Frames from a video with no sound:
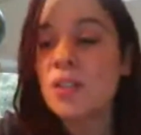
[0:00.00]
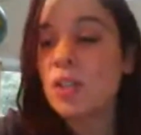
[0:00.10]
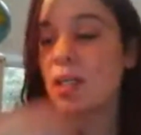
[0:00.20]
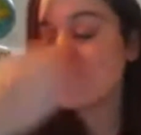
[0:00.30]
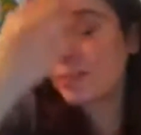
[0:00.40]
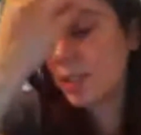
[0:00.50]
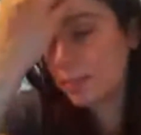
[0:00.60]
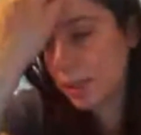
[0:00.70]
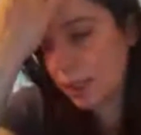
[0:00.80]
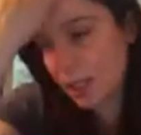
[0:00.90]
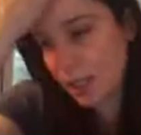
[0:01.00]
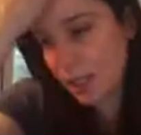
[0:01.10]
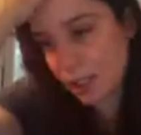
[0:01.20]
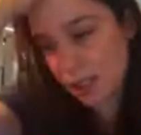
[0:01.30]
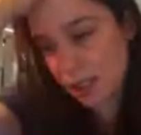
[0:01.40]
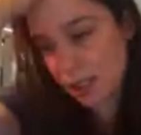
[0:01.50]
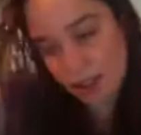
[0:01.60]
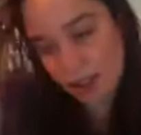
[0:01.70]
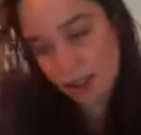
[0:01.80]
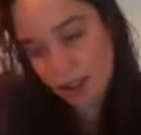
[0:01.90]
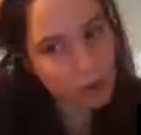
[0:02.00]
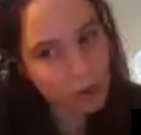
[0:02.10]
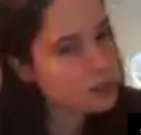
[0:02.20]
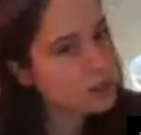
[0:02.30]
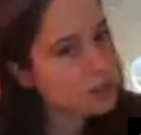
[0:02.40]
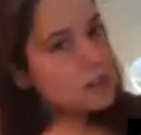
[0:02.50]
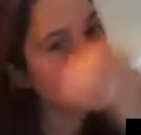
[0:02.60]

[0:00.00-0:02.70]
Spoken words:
hasn't been able to get in, and neither has